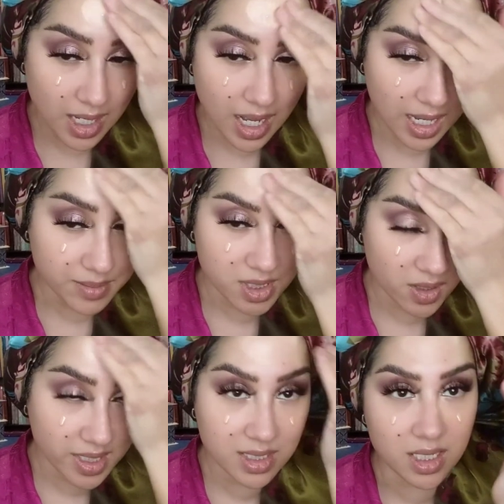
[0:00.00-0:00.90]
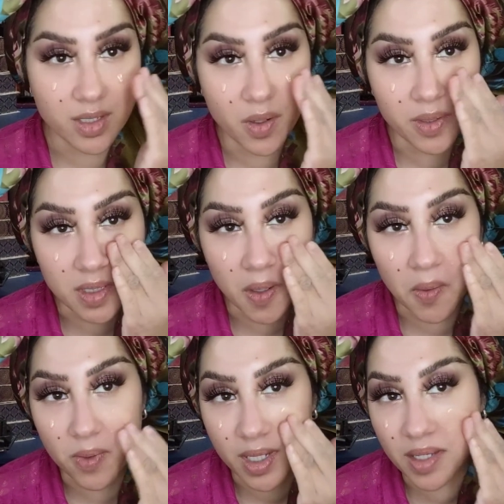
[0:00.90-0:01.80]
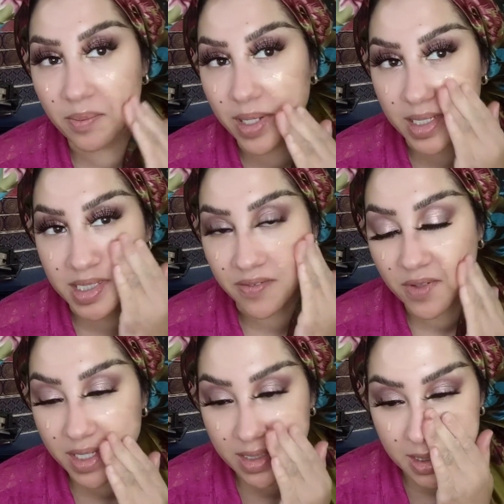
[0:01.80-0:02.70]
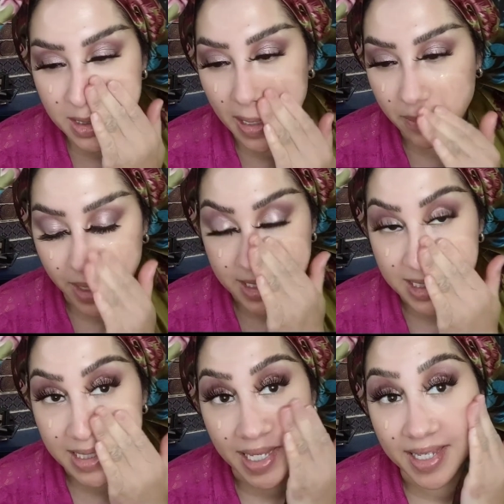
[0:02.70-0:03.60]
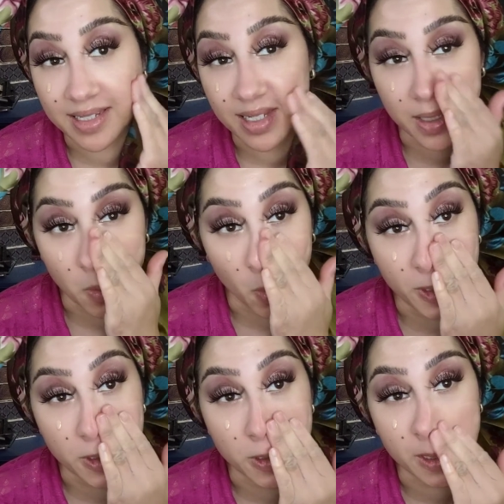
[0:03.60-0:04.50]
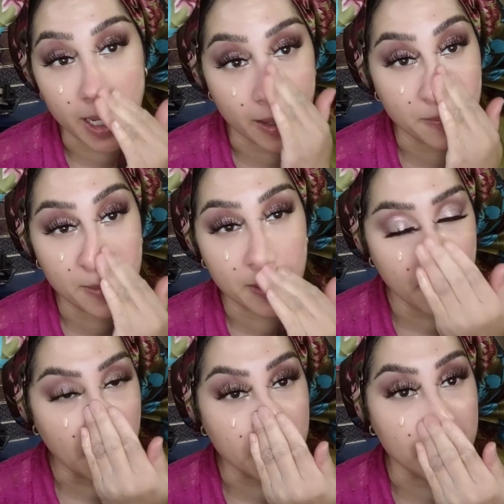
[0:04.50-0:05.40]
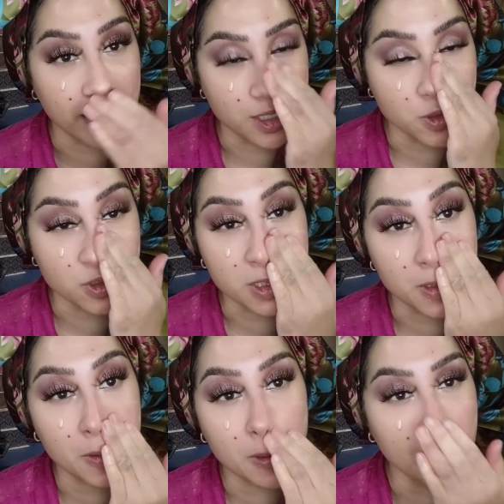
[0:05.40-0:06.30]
I'm starting to notice a really big difference in my skin in the winter time than I used to.